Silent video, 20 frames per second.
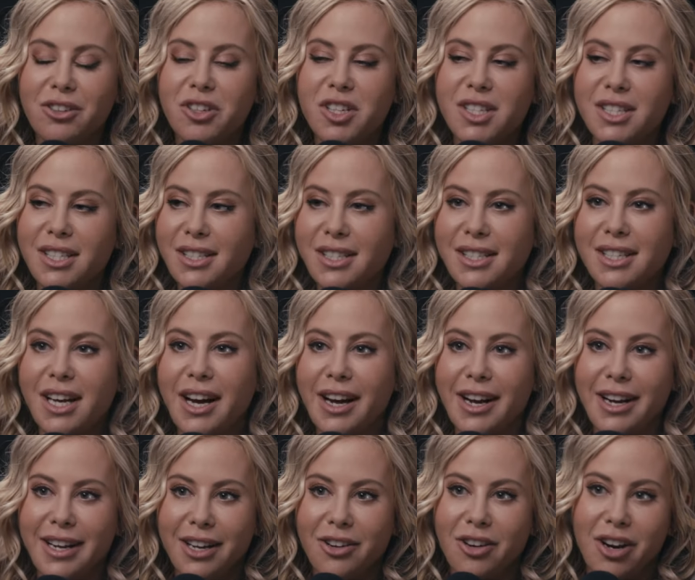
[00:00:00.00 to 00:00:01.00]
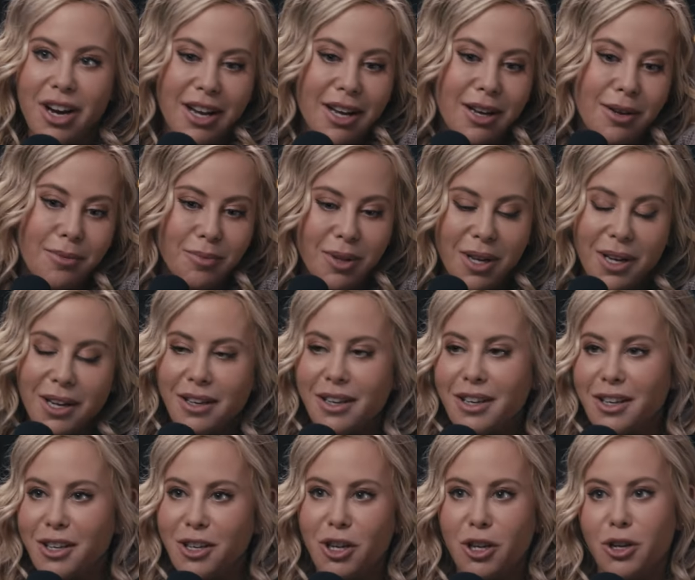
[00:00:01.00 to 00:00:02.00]
because inside here i am like
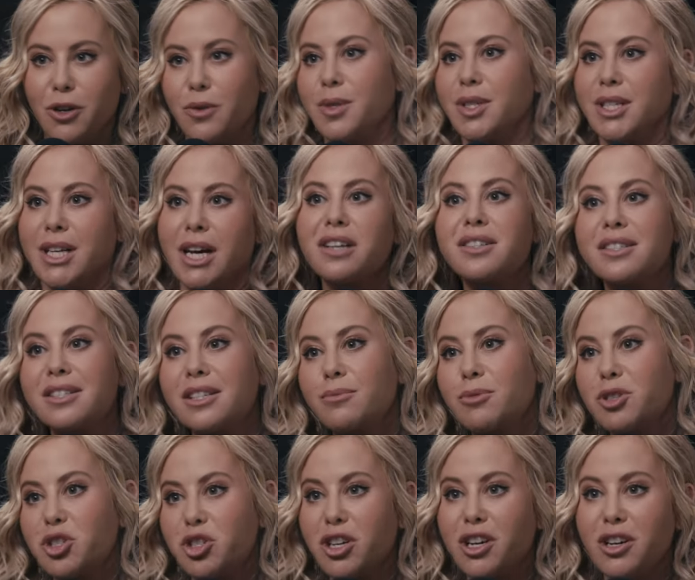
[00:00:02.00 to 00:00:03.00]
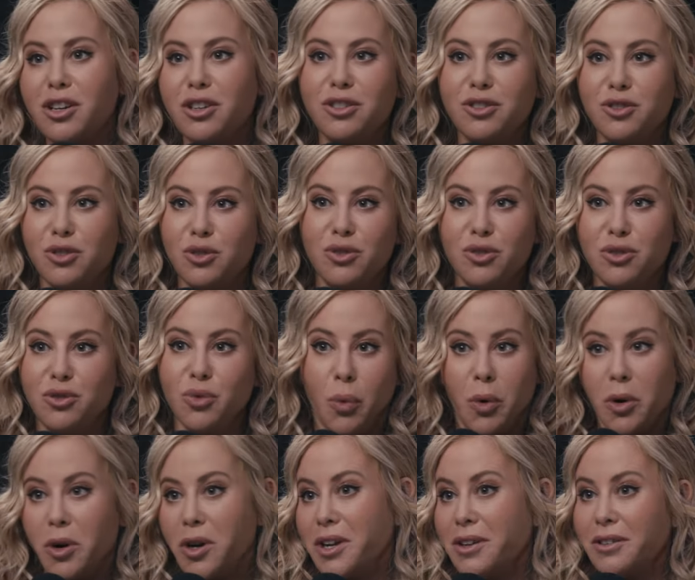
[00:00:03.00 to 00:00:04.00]
you know texting michelle
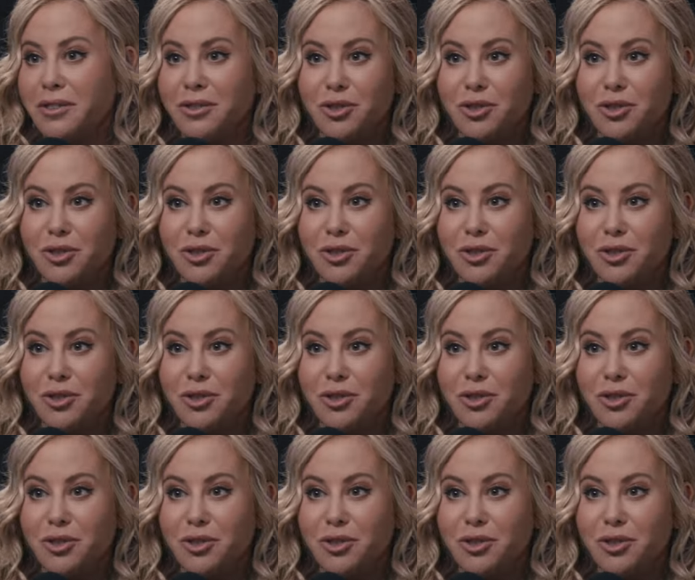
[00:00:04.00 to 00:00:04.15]
during